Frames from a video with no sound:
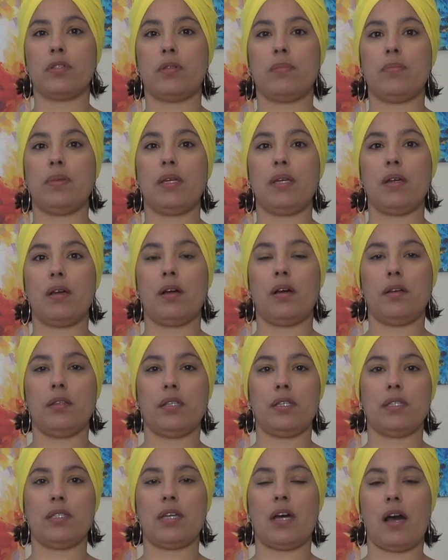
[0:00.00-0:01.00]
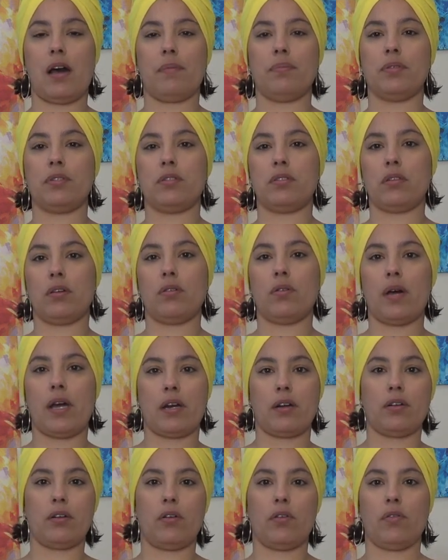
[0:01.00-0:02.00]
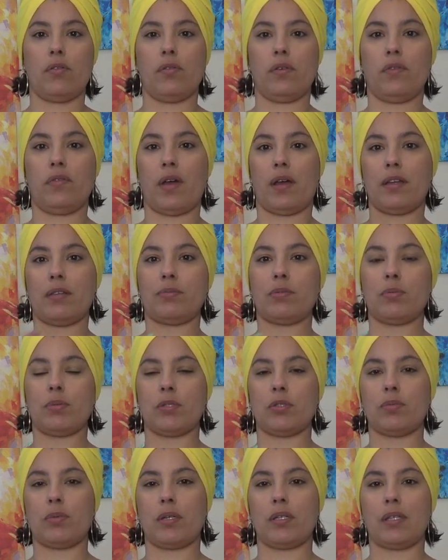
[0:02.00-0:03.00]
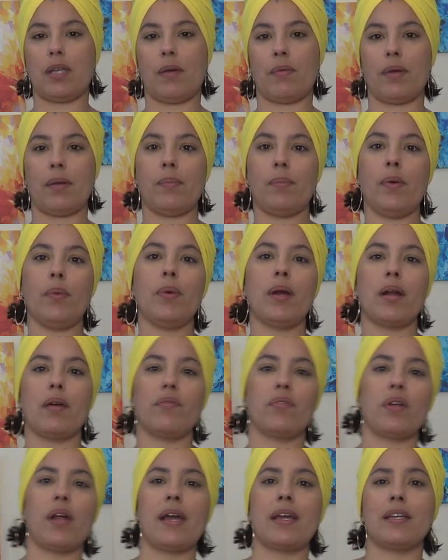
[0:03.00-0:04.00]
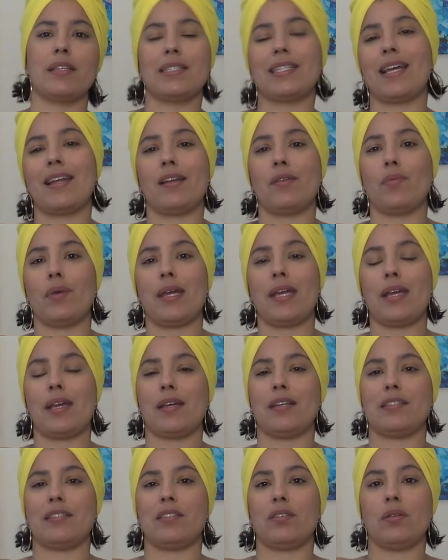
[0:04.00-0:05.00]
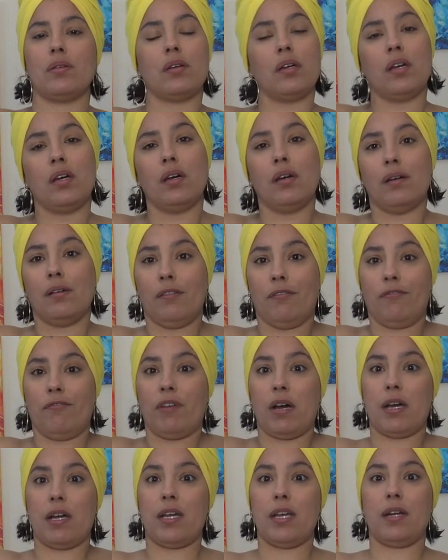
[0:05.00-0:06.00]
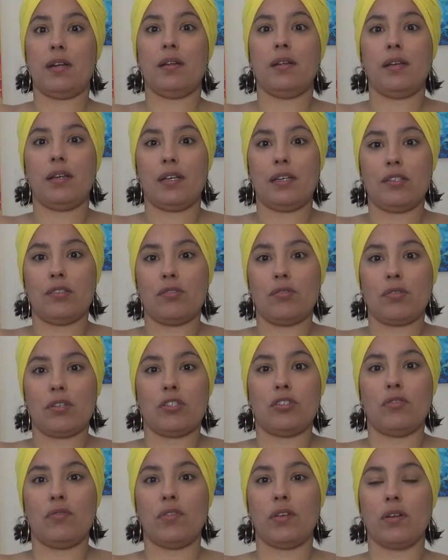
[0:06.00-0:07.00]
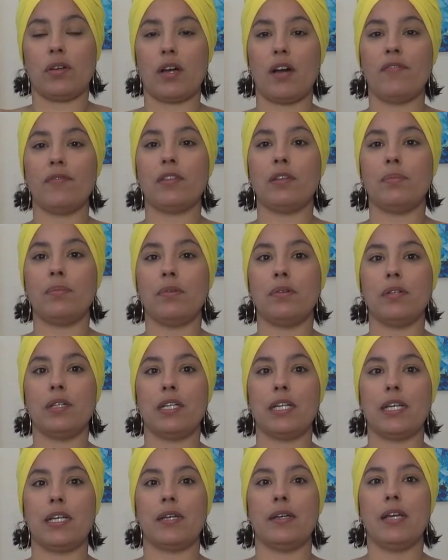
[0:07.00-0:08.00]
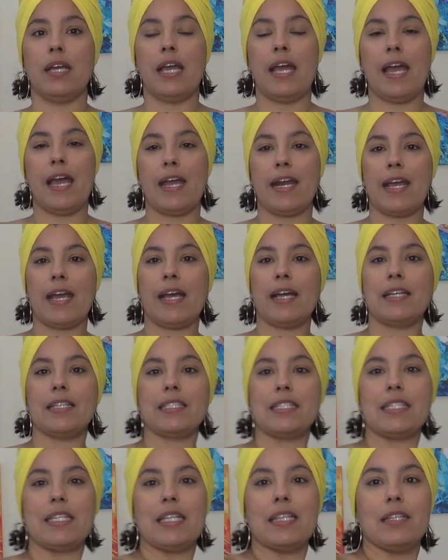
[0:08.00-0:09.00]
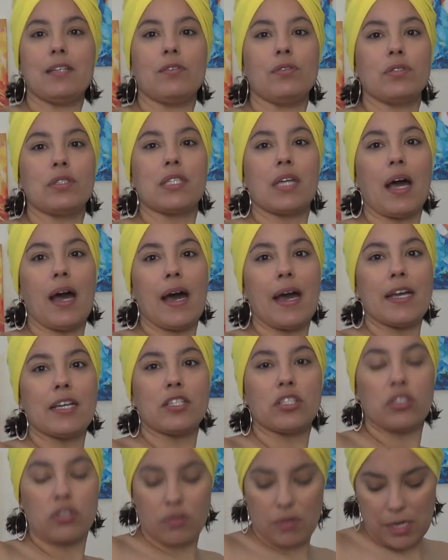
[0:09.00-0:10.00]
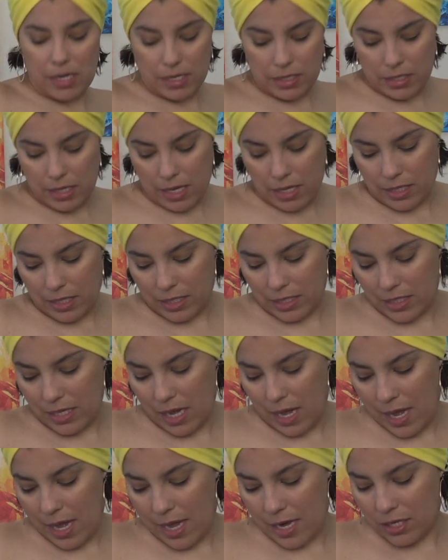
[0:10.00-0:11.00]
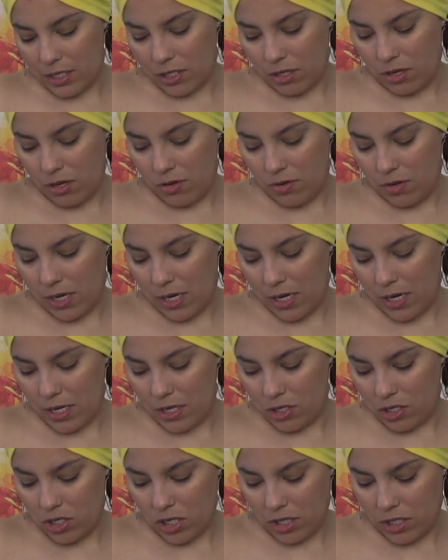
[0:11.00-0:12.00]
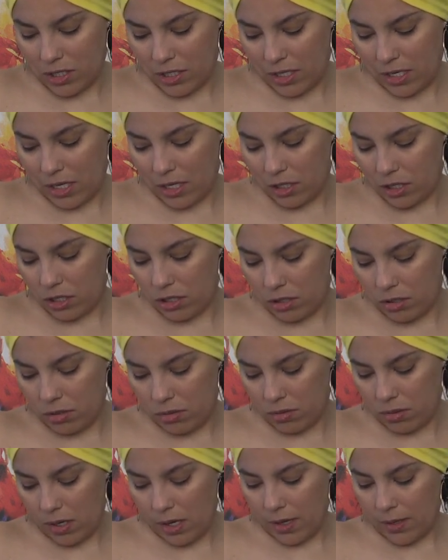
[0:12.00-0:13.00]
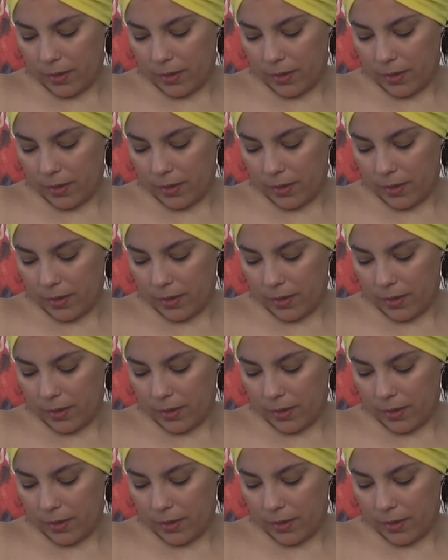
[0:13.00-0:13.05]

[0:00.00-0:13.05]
to be on the top. So I don't know if I to wear it that way. But whatever, I guess anyway is fine as long as you feel comfortable in it. And it has the little tie strings on the side so you can adjust it to